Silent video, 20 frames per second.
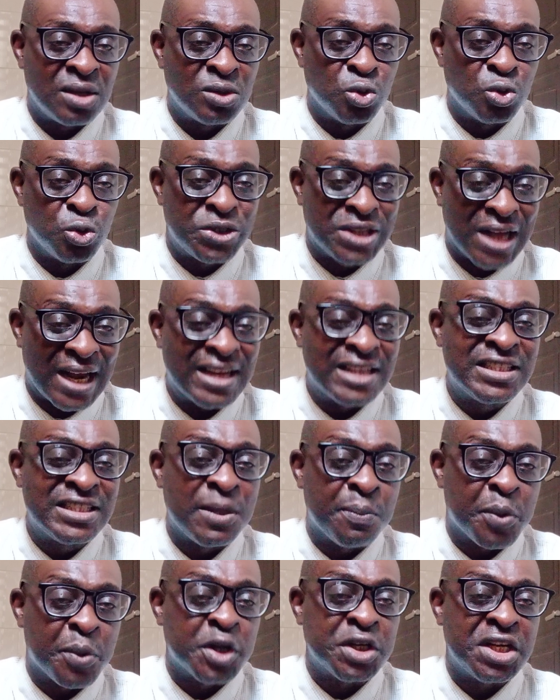to challenge
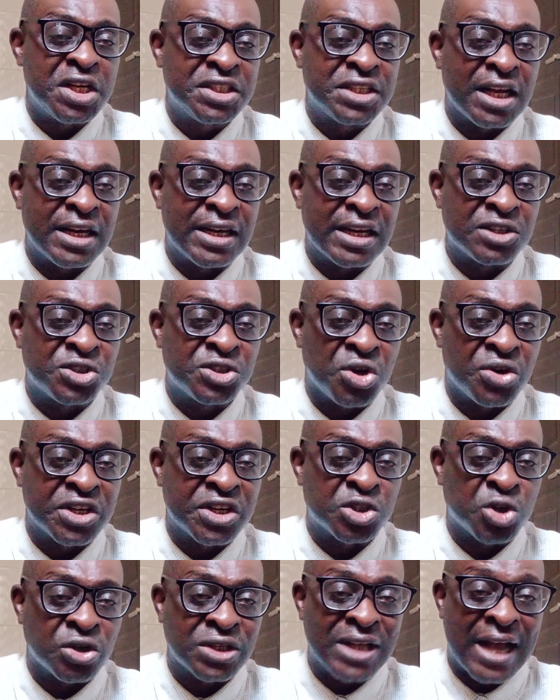the presidential election
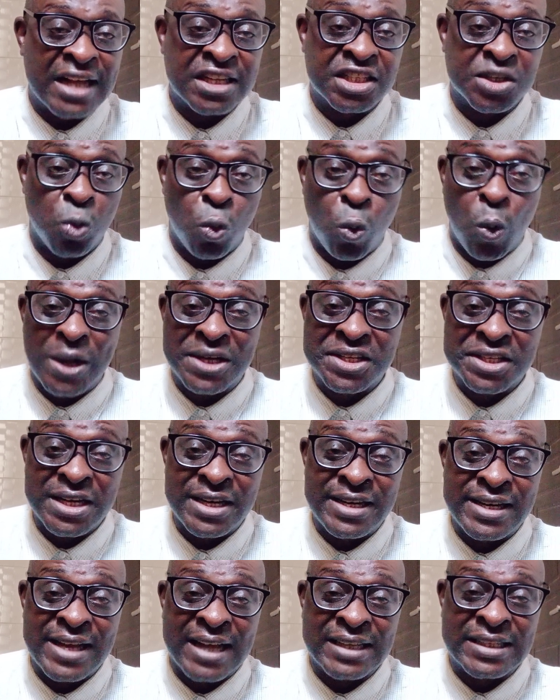result as
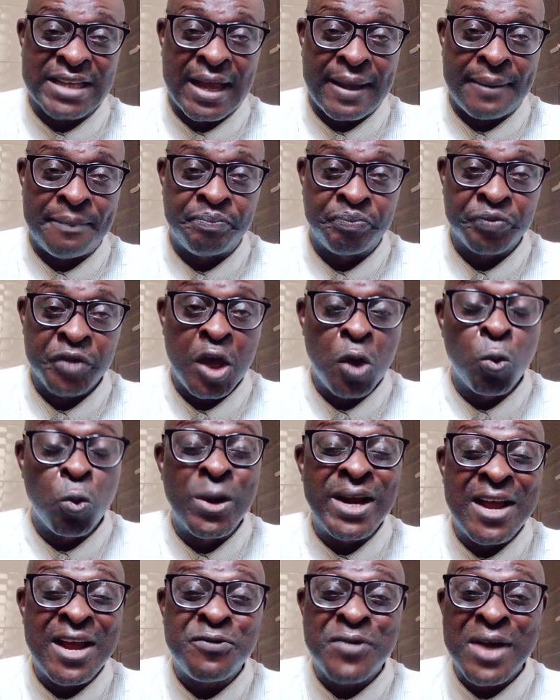wasting their time.
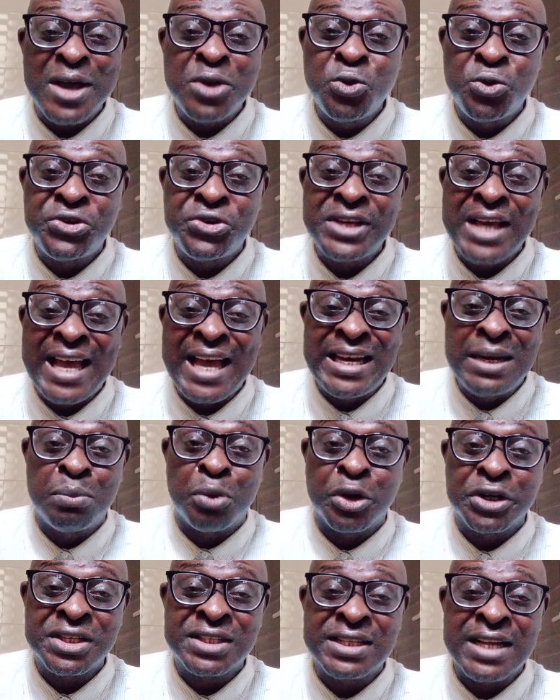Whenever you hear
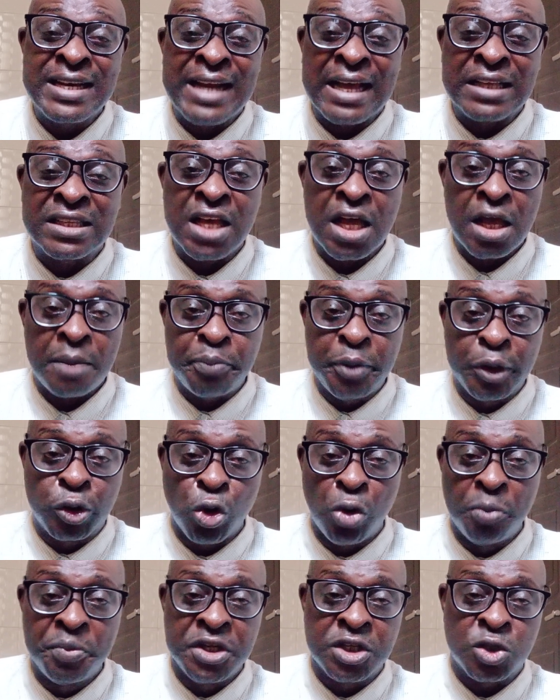anybody say that Peter
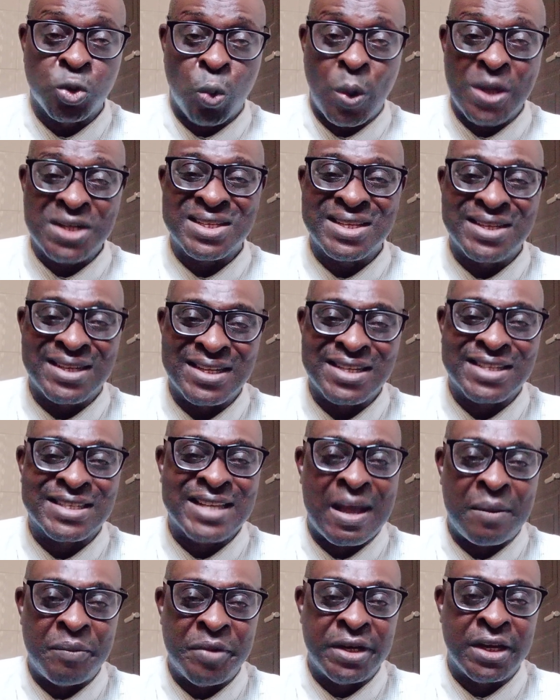Obi is wasting his
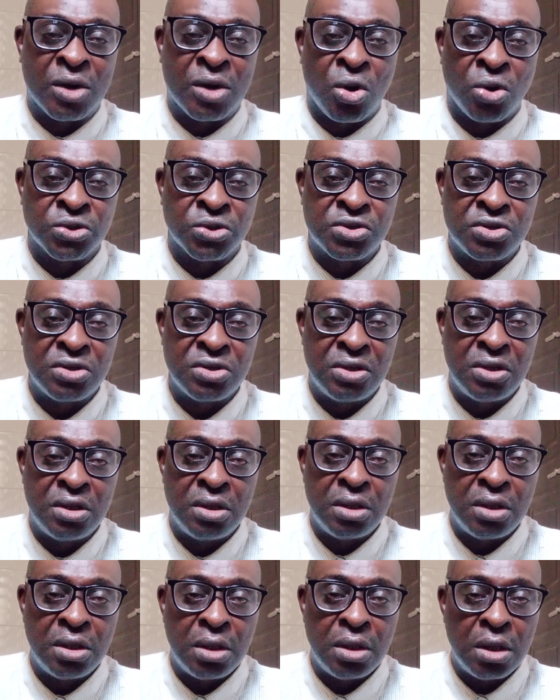time in the court,
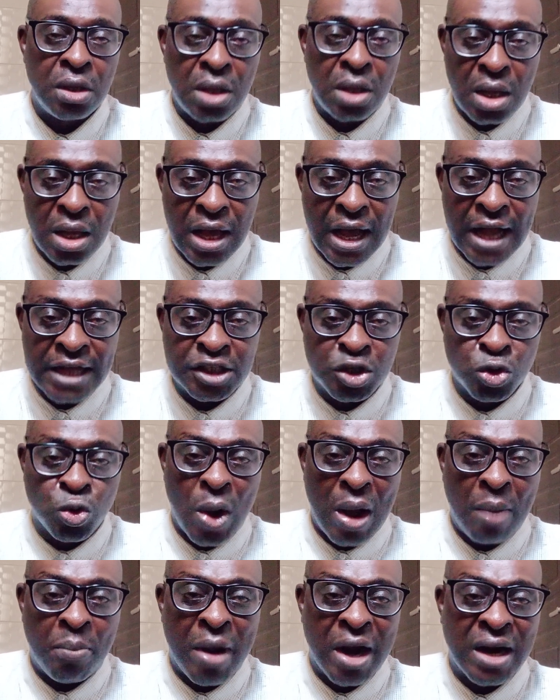Atiku
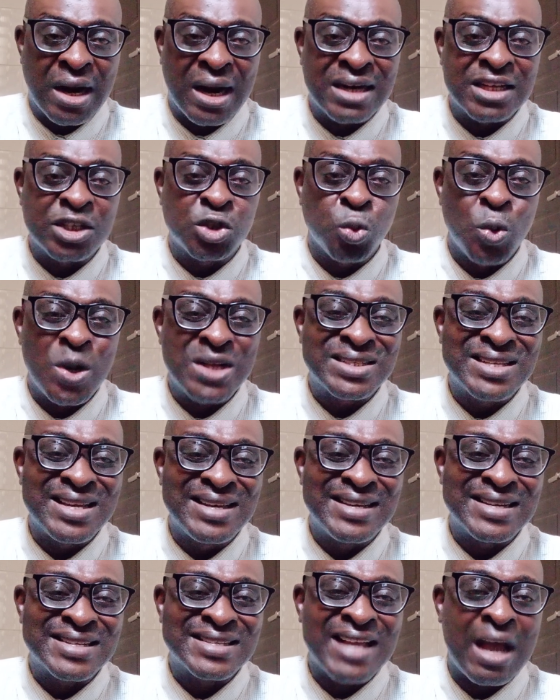Abubakar is wasting
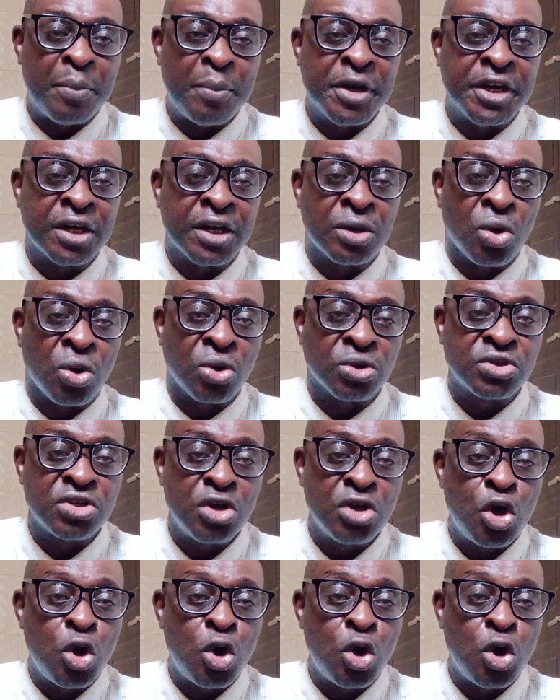his time in the court,